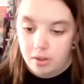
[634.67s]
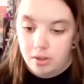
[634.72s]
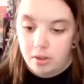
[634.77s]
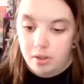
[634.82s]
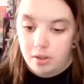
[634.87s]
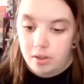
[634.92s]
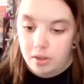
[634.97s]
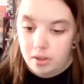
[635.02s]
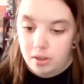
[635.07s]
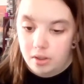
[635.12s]

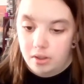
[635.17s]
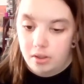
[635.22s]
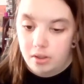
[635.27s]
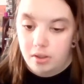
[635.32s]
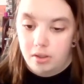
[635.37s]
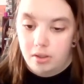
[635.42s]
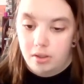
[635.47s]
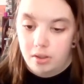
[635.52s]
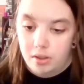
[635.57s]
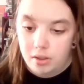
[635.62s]

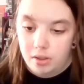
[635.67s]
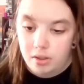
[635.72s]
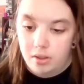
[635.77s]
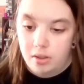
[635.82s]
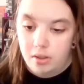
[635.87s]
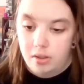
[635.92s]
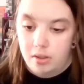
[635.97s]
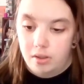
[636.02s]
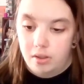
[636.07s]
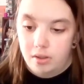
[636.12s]

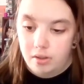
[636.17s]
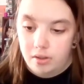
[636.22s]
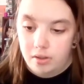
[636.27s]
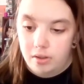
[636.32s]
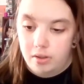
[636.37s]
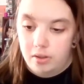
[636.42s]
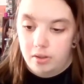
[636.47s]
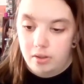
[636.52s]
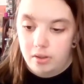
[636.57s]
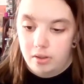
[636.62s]

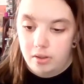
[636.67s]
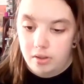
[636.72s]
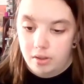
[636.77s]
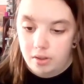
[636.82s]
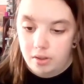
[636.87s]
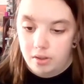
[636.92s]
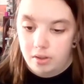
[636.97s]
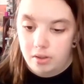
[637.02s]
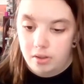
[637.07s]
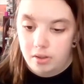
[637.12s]

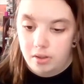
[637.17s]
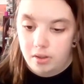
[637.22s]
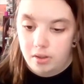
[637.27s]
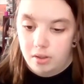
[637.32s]
[no speech]